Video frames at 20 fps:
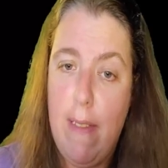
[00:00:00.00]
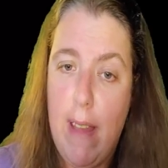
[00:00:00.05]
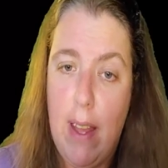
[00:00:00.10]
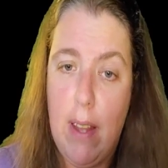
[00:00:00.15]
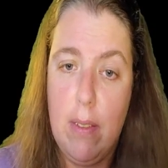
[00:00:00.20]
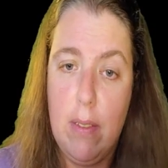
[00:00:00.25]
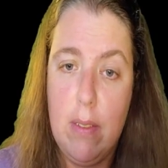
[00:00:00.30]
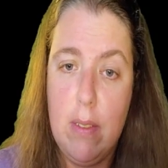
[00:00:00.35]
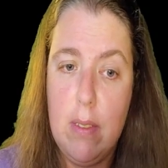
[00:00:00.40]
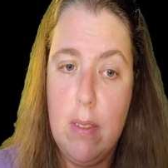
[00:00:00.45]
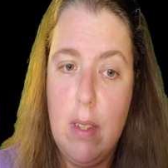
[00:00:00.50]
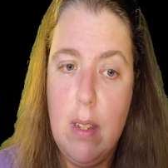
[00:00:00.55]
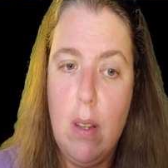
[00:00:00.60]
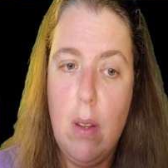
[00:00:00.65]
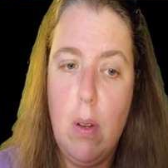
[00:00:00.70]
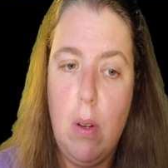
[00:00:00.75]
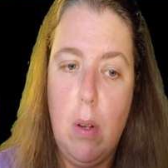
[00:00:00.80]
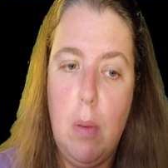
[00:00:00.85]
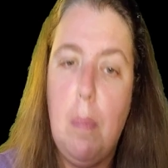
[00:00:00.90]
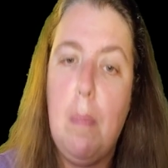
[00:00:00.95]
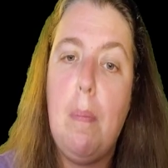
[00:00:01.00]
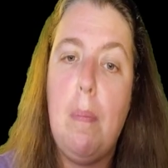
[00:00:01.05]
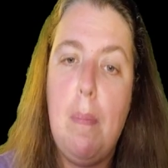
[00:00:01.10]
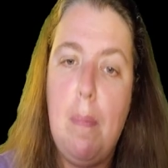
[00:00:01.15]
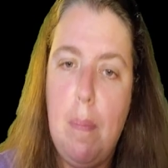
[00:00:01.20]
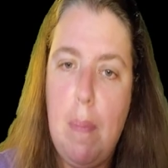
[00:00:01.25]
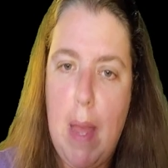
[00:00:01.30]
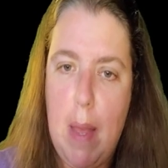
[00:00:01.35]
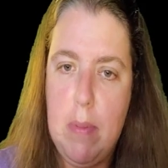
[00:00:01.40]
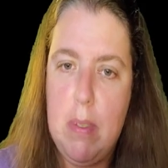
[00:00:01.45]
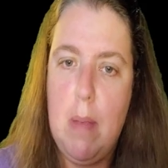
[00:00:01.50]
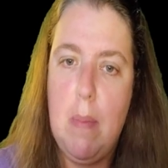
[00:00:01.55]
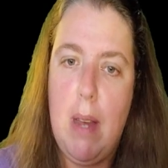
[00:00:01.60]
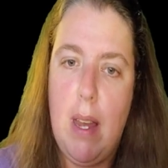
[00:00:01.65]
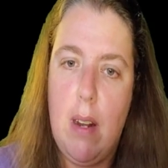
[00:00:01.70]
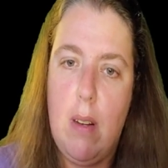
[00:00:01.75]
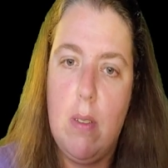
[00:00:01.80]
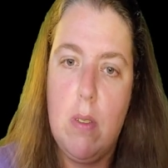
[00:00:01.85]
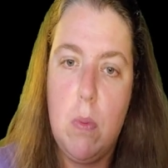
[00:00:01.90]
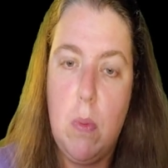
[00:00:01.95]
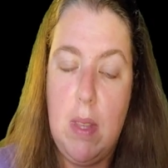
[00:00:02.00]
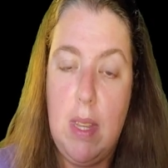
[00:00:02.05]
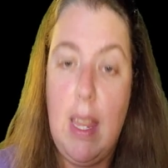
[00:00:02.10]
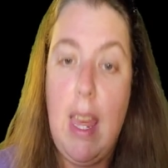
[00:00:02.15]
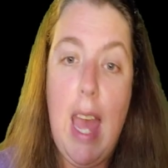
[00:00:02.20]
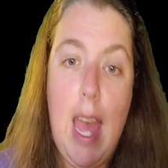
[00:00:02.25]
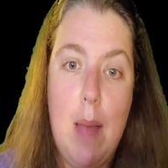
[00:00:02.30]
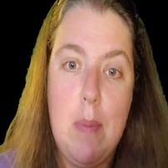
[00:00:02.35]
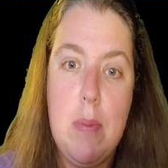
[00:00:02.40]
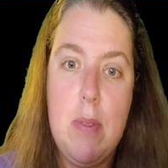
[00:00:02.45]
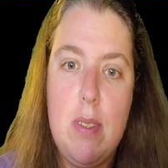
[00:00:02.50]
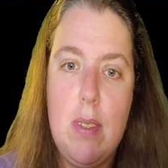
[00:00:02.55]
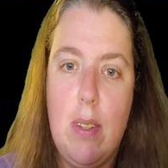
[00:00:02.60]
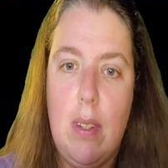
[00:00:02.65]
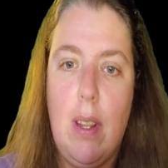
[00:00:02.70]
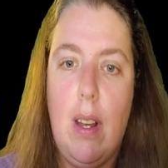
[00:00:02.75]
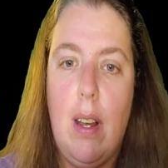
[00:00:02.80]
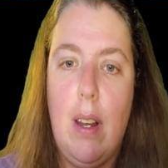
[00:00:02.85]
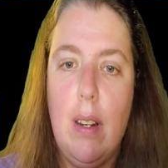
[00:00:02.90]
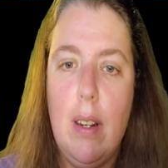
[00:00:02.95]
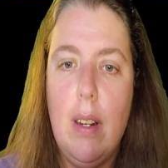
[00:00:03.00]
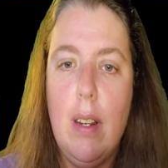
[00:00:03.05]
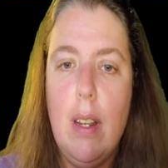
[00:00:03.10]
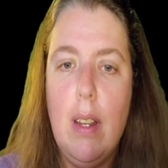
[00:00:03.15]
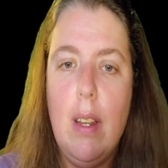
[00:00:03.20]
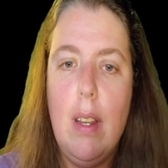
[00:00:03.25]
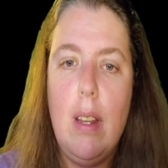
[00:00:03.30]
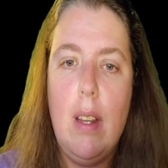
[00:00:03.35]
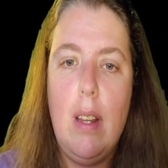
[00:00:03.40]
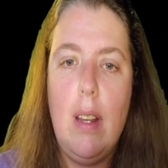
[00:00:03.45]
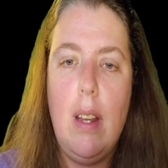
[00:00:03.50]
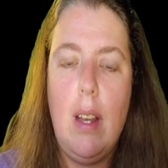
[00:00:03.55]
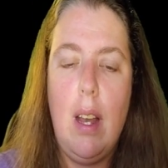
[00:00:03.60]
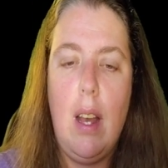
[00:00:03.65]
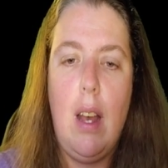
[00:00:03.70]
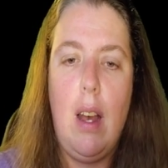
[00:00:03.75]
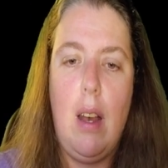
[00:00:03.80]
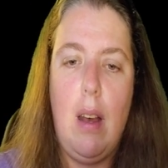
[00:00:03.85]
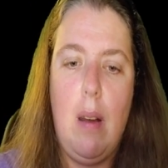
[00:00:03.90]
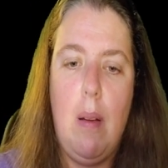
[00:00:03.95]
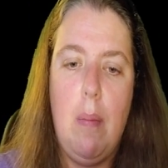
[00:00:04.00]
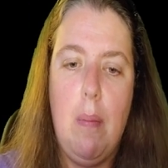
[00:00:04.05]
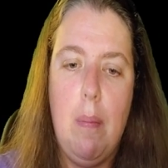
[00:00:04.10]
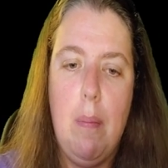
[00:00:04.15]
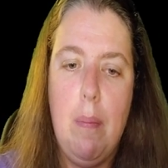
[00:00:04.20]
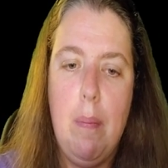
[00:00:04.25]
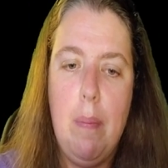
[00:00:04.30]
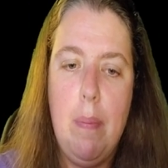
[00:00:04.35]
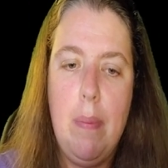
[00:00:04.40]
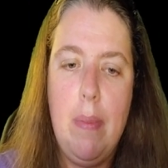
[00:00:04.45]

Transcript: found old Pepsi bottles with the caps still on.